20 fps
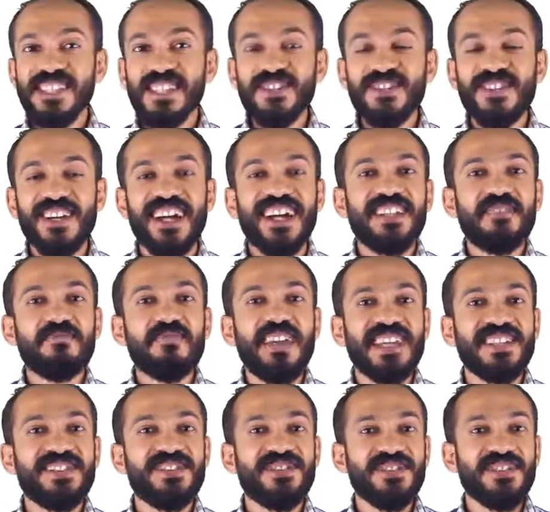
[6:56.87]
a child
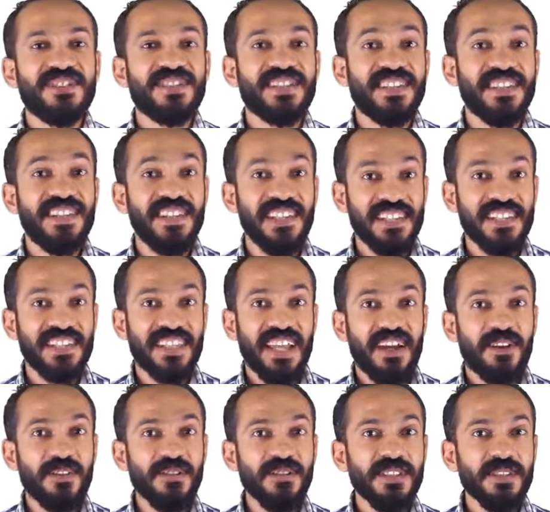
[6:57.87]
masters these
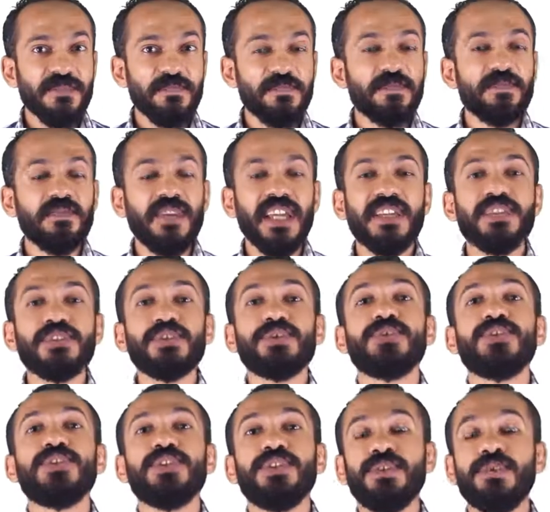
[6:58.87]
sounds, make
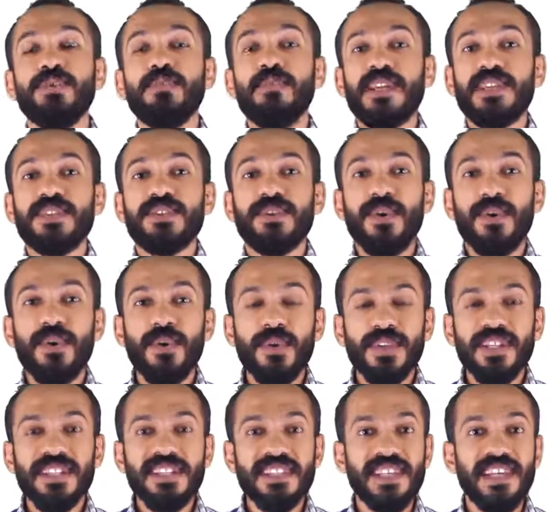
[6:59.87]
sure you mix
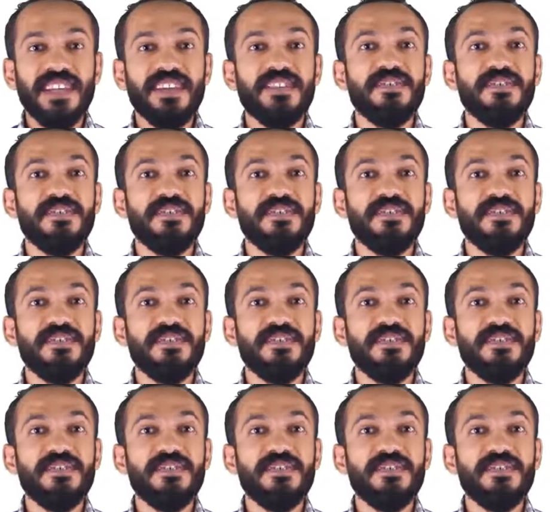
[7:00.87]
all the 10